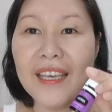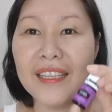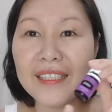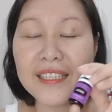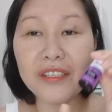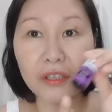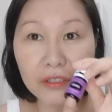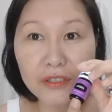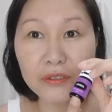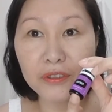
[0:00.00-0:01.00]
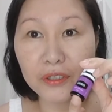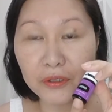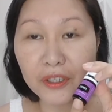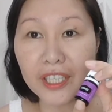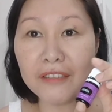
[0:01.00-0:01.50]
this is also
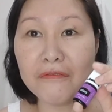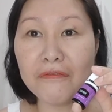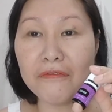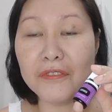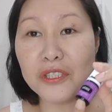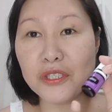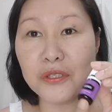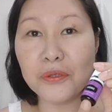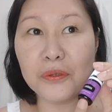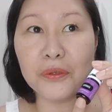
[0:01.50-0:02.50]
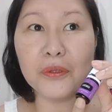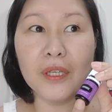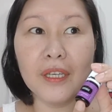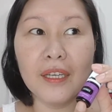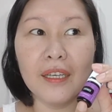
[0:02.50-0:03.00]
good to
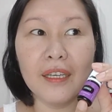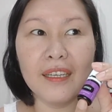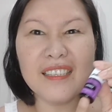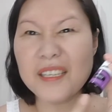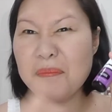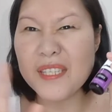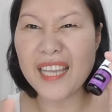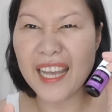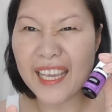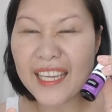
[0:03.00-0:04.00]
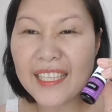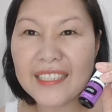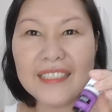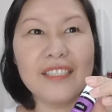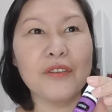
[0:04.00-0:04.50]
subside
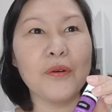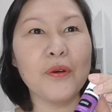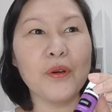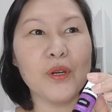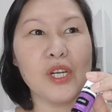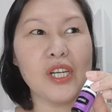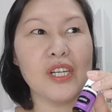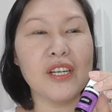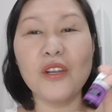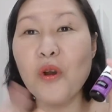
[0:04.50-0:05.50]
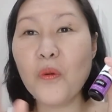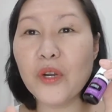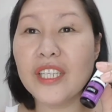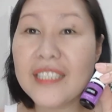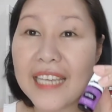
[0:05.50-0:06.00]
or
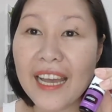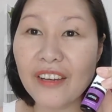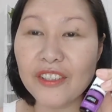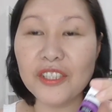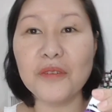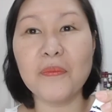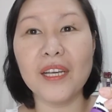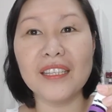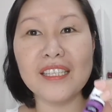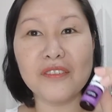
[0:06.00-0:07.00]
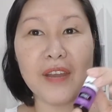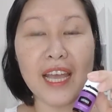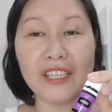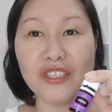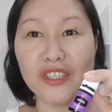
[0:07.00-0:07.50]
lower down your body's
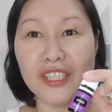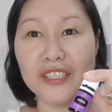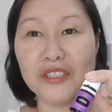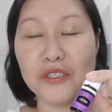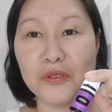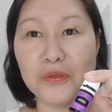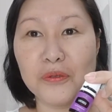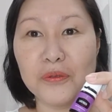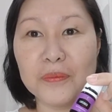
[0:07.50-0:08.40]
reaction to